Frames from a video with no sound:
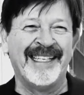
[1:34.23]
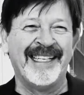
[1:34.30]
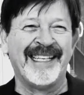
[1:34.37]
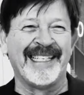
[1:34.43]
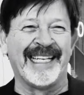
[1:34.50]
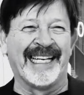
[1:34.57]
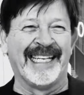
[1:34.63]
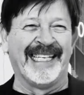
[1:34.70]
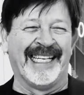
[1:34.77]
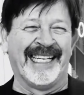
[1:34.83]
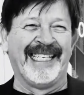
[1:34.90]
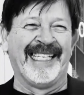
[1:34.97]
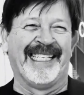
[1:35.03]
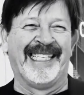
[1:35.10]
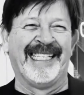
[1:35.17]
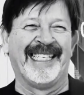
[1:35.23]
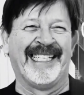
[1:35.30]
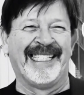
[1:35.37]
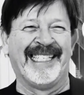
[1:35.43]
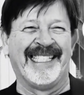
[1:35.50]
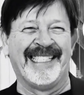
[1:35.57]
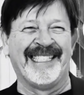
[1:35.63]
Yeah,
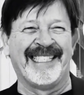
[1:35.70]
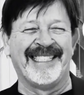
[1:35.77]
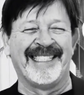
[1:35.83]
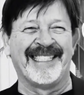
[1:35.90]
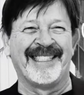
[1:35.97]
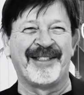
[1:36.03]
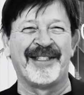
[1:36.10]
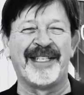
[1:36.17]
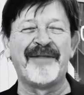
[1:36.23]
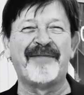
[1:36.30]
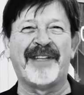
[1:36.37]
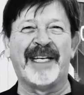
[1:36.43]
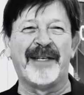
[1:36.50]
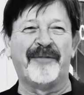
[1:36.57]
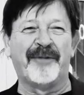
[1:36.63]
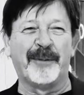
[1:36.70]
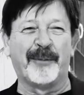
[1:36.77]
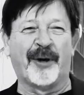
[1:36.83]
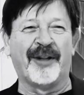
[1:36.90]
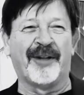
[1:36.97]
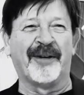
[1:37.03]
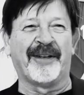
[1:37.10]
it's just a deflated
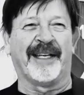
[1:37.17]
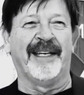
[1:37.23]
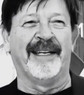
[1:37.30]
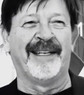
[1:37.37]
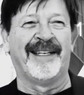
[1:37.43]
football. Okay.